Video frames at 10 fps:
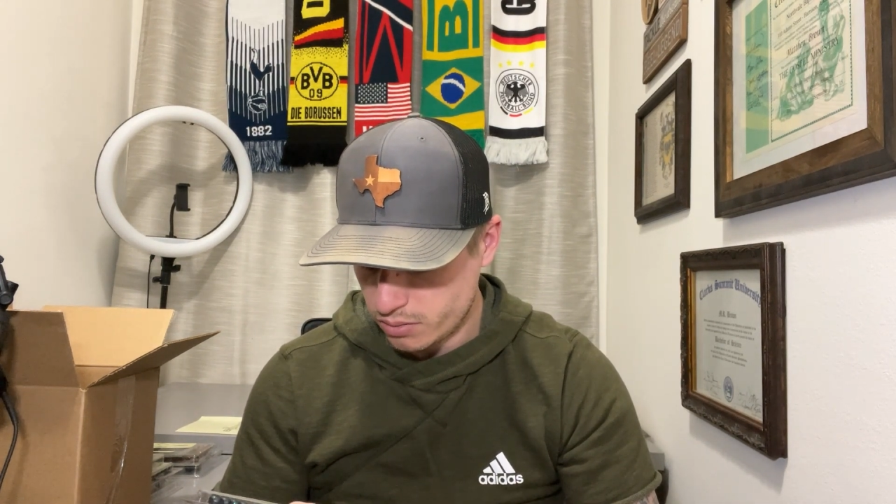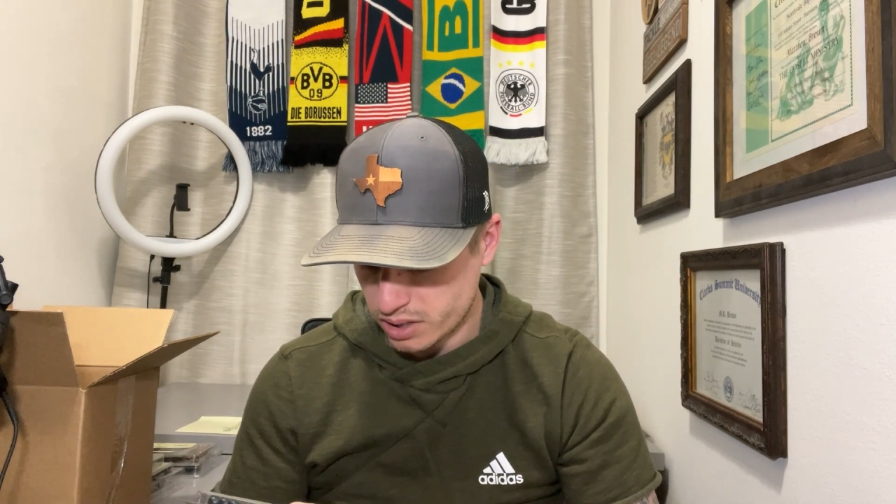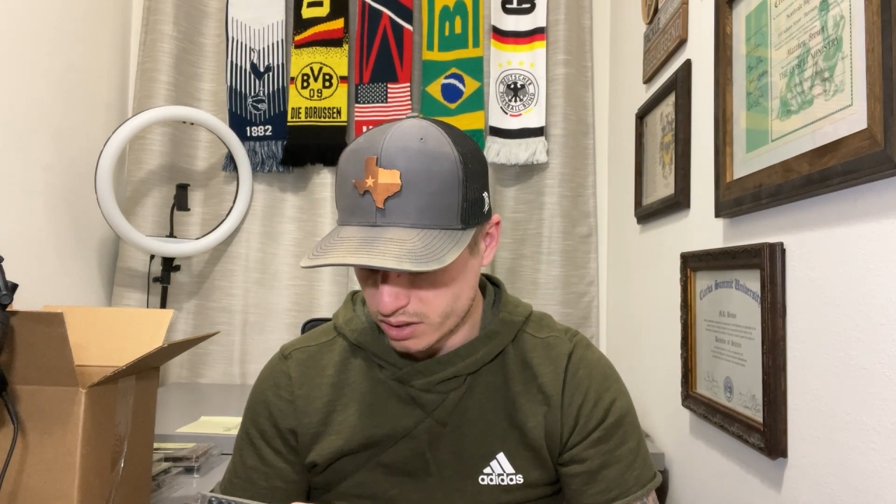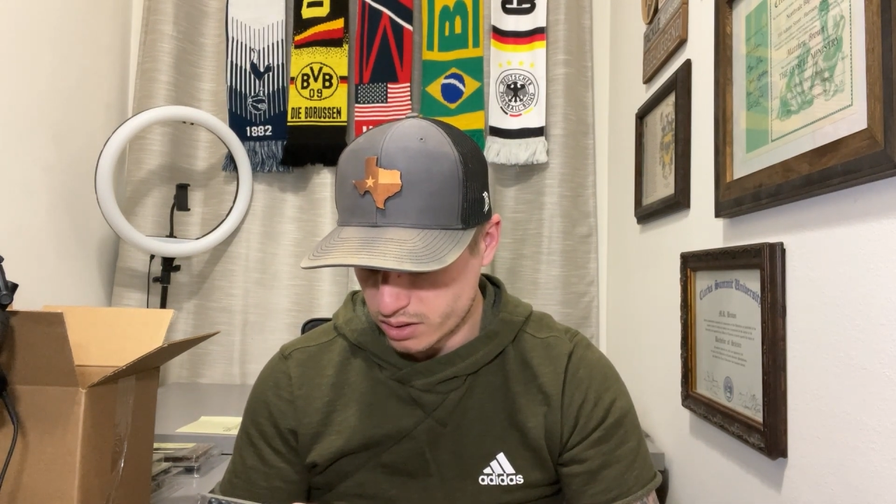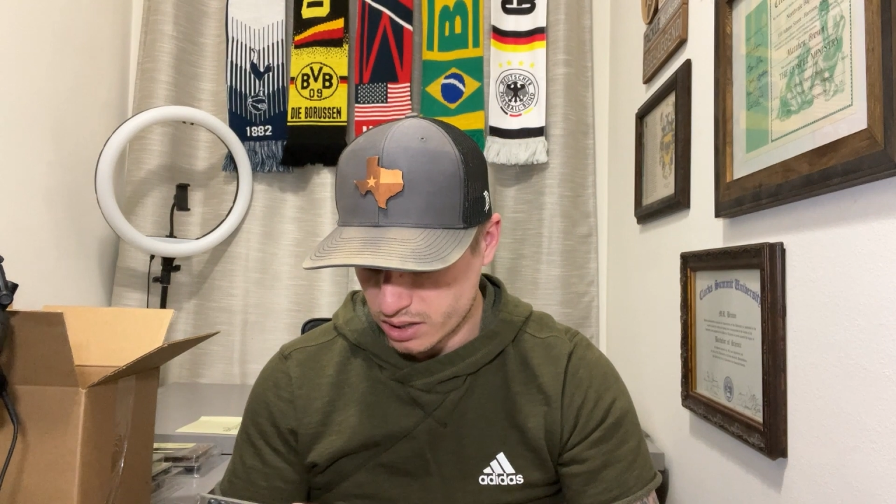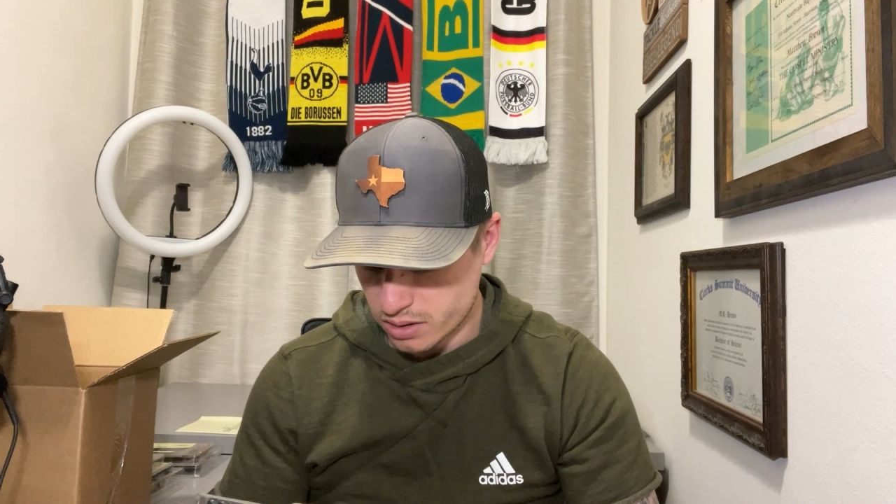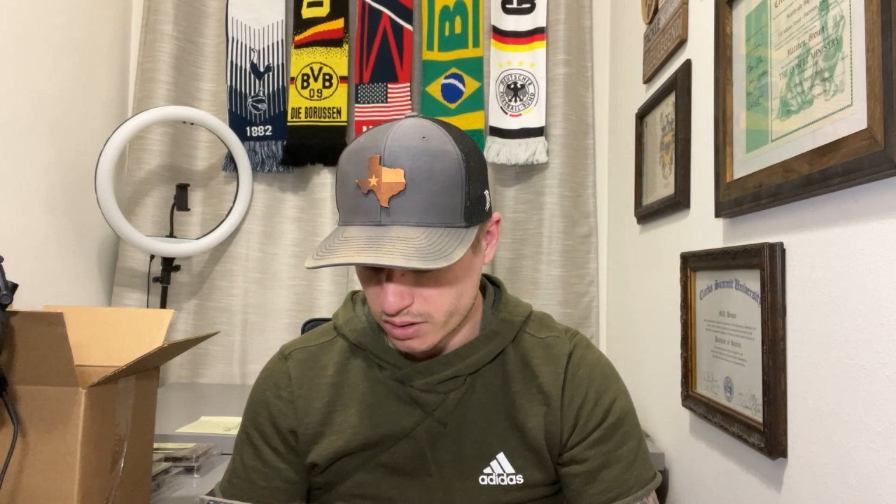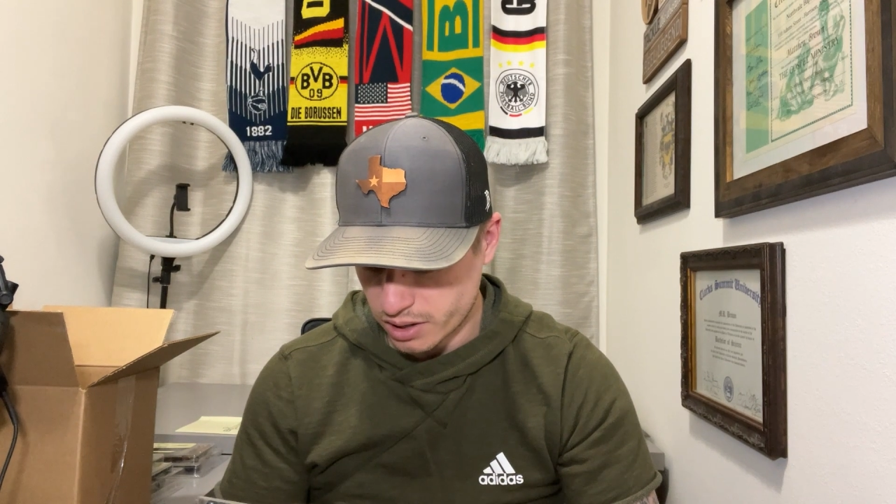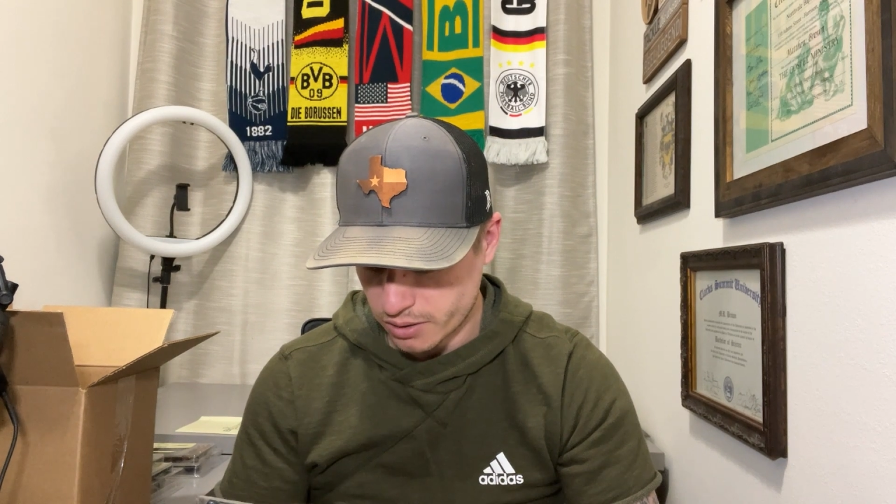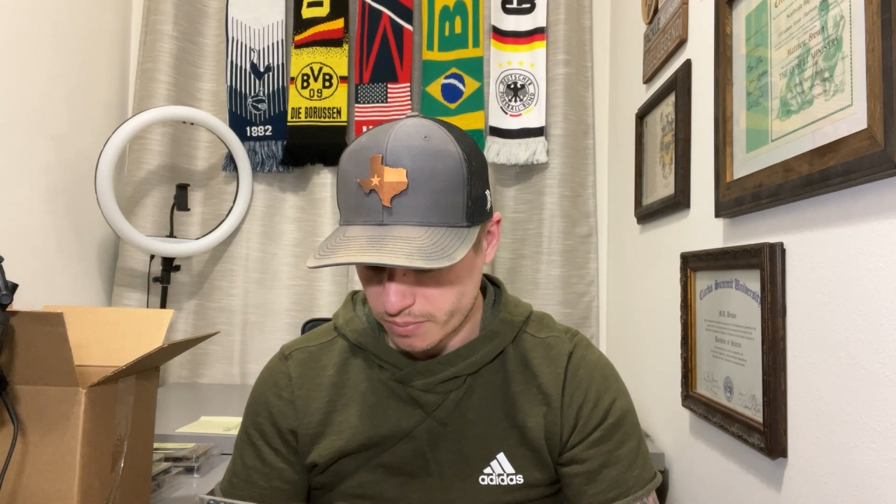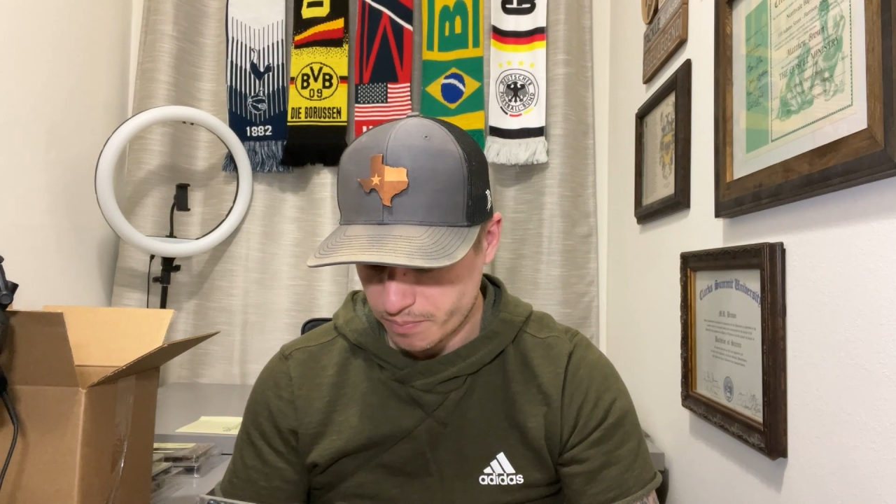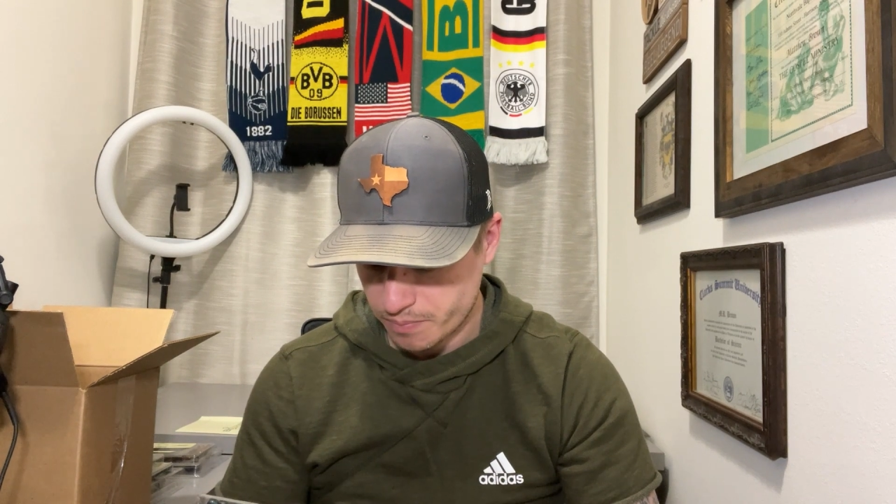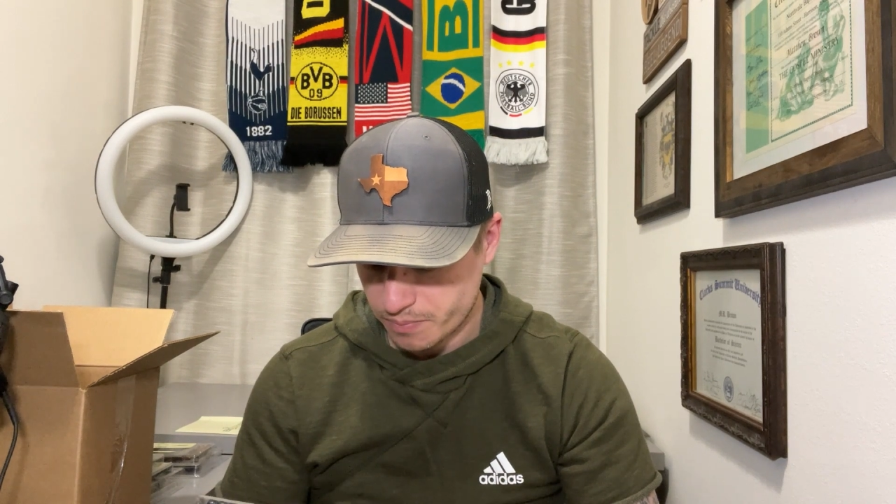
don't think it says on here,